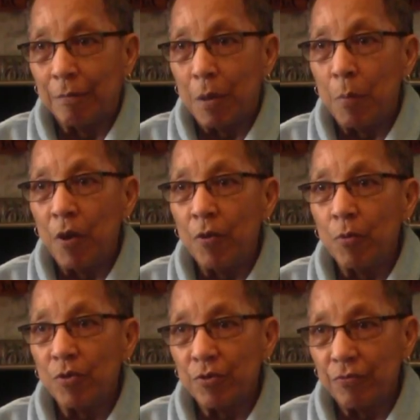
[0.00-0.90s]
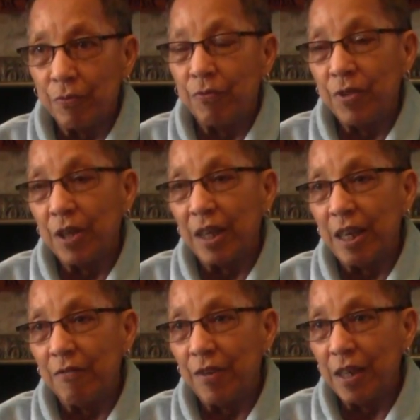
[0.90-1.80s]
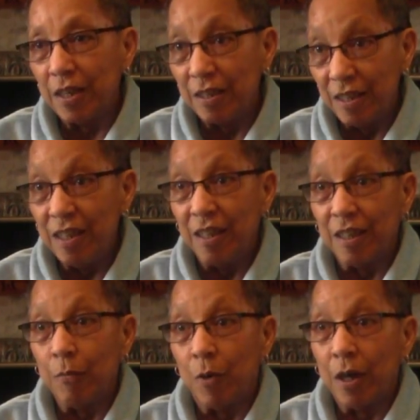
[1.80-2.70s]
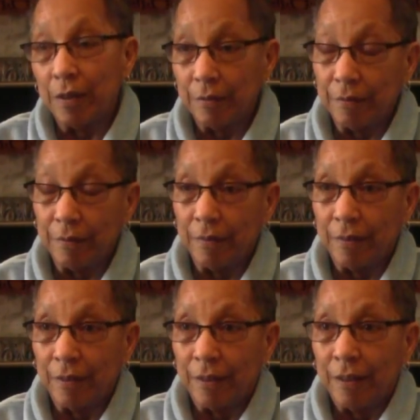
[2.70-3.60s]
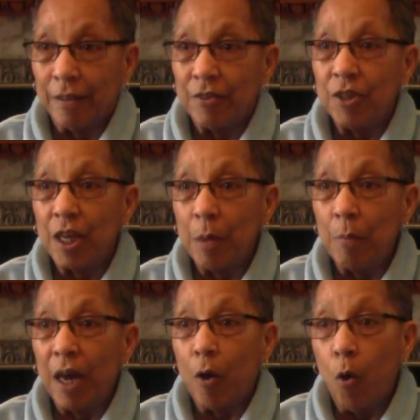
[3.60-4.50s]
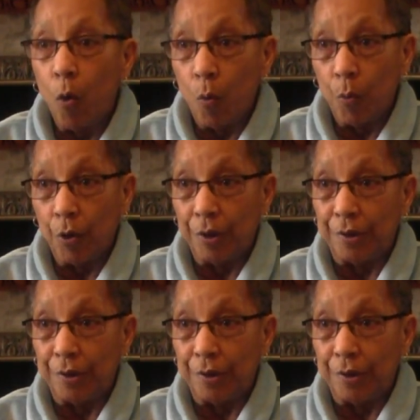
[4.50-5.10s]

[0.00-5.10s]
My mother was a Finley, F-I-N-D-L-E-Y. She came back home.